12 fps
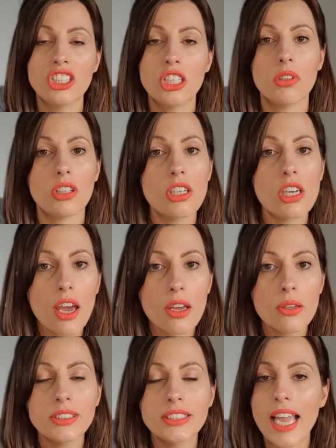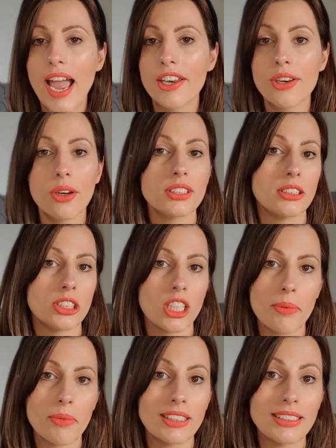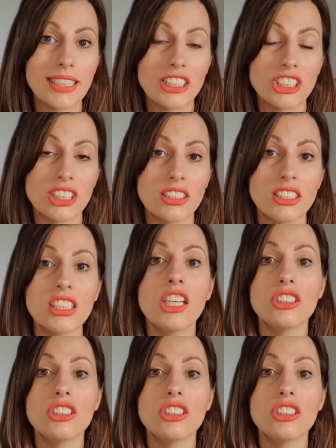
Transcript: do with notes and not in time conditions,